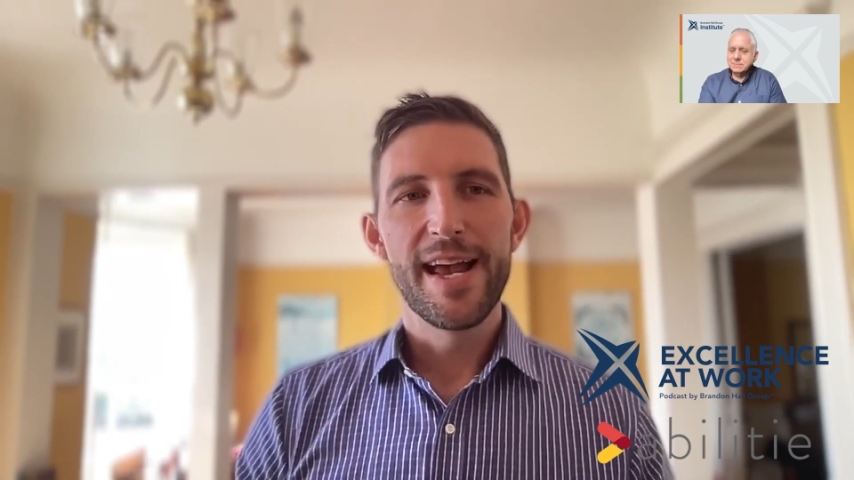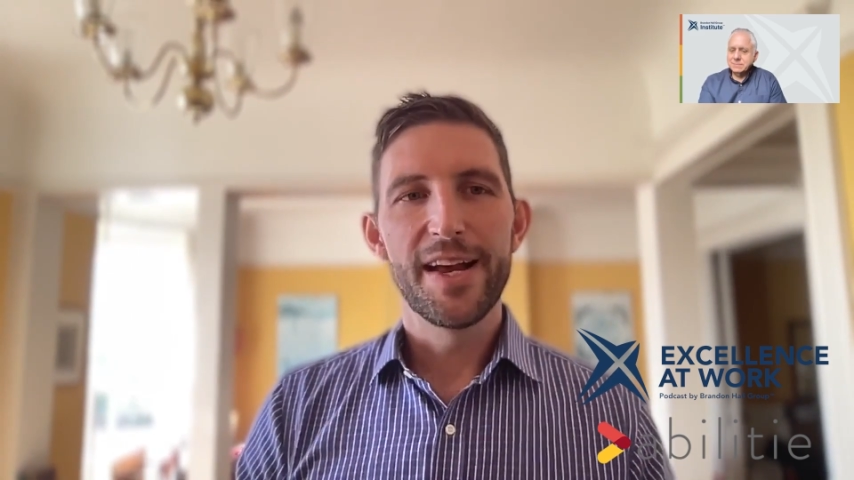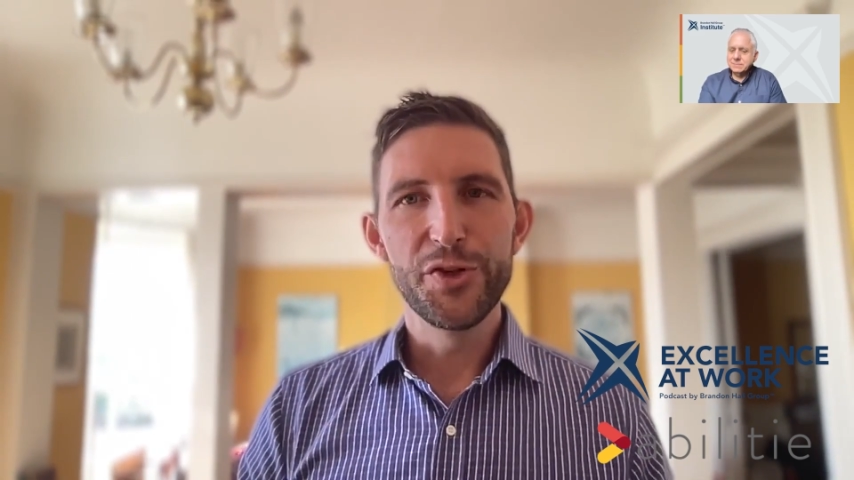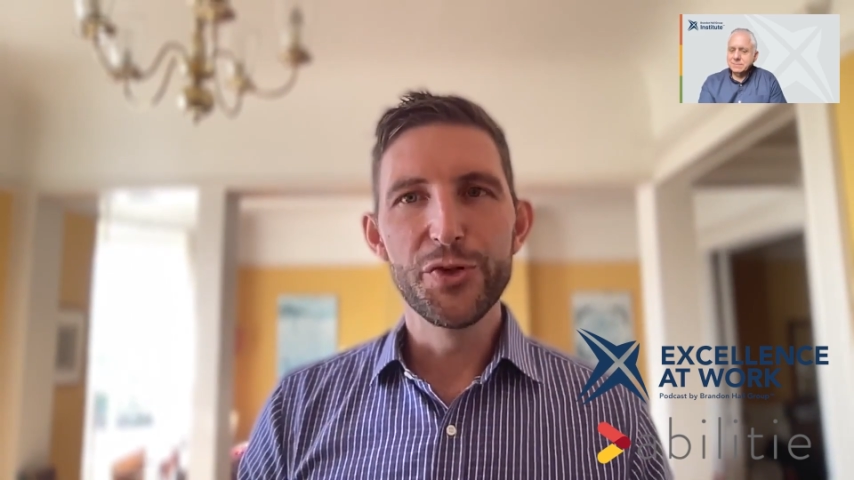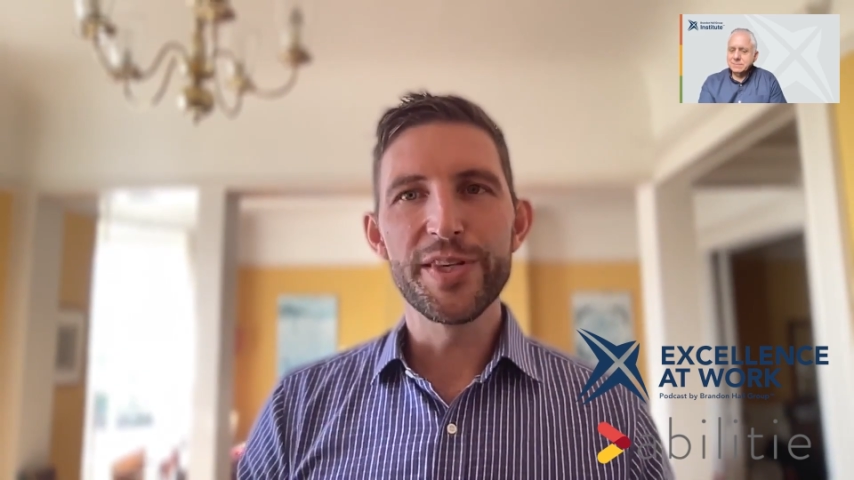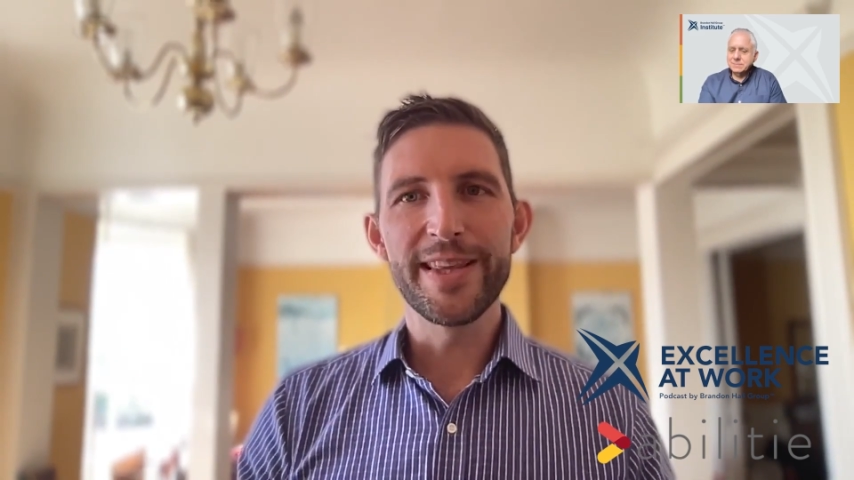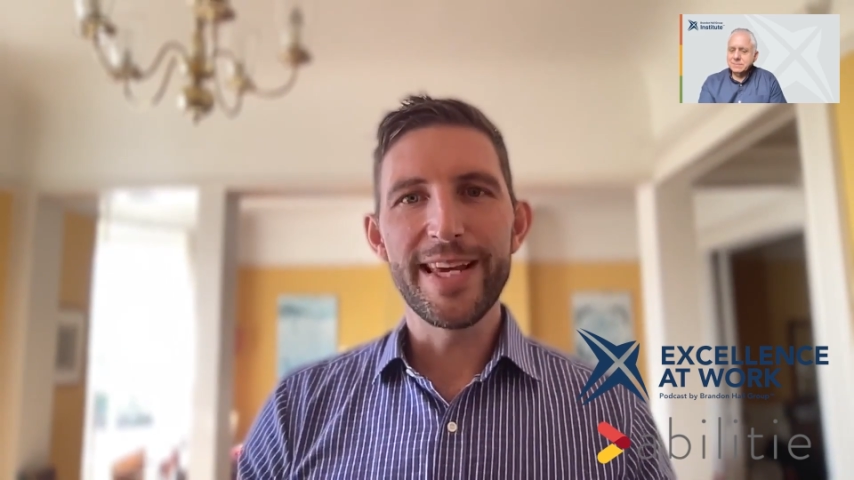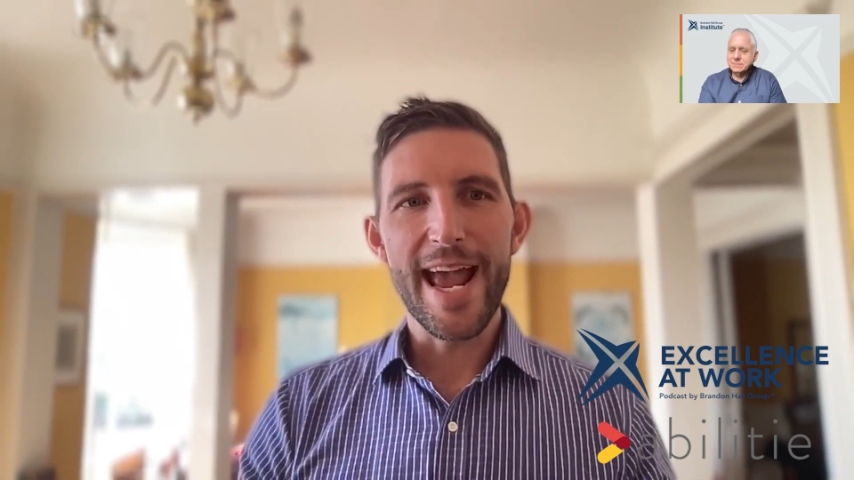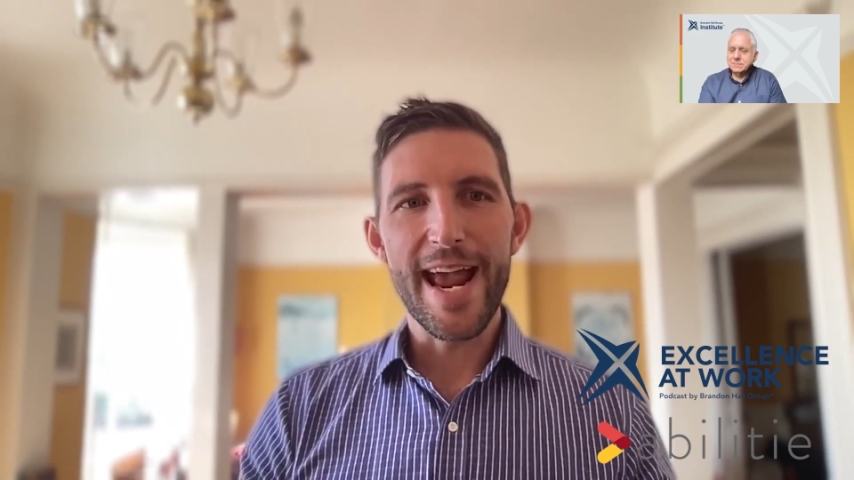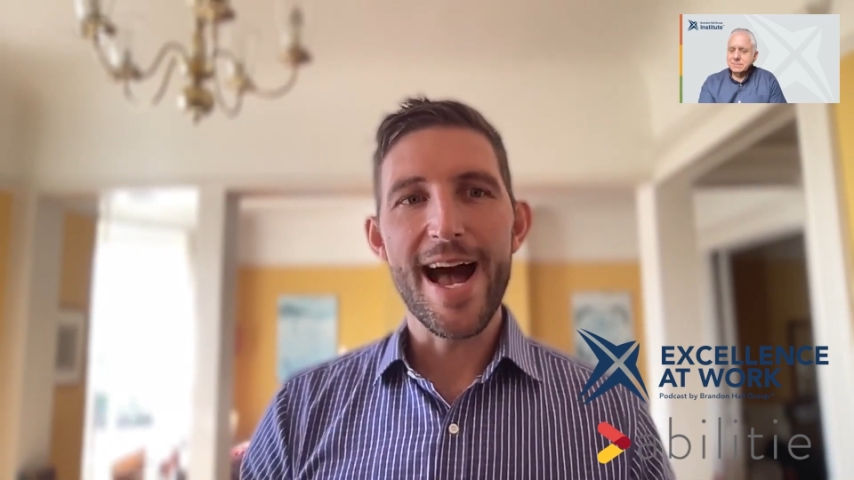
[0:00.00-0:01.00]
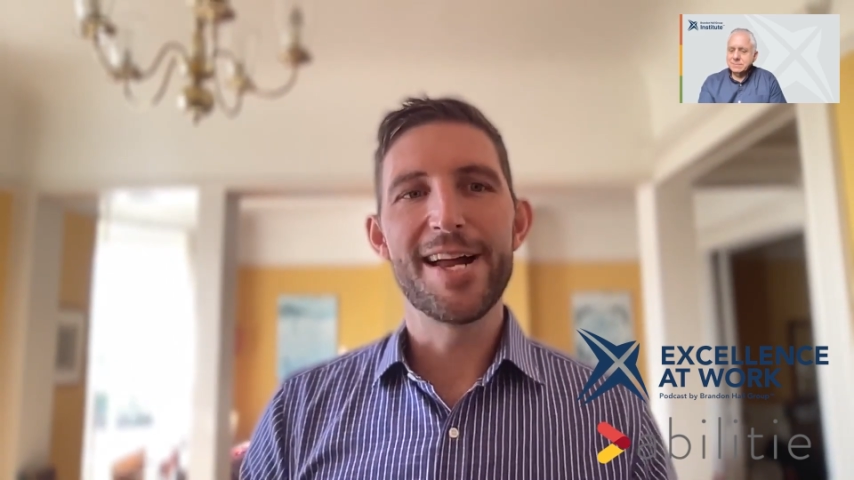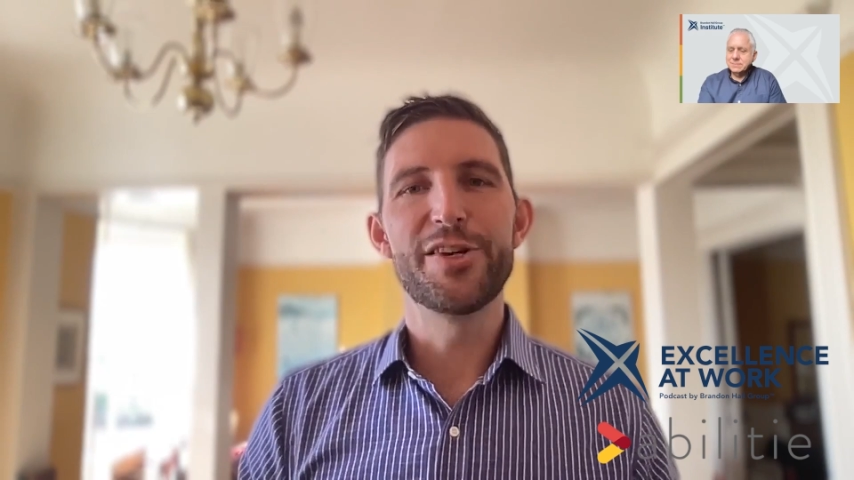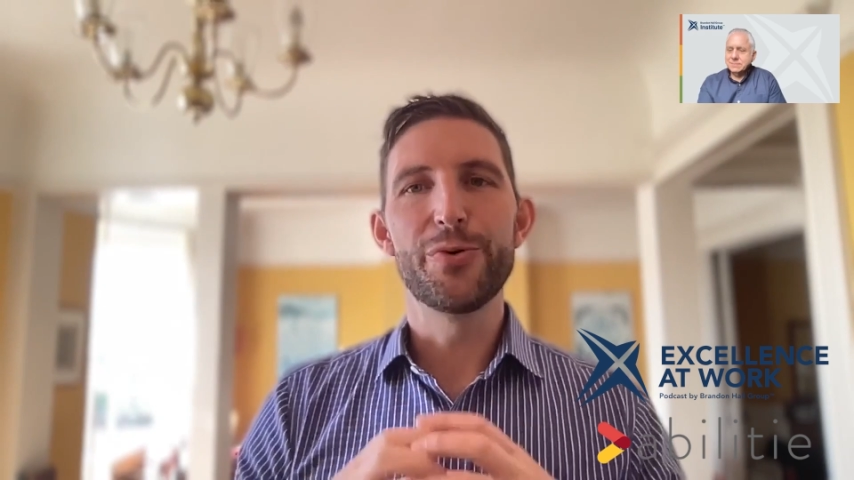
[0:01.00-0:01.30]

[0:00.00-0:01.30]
and using the AI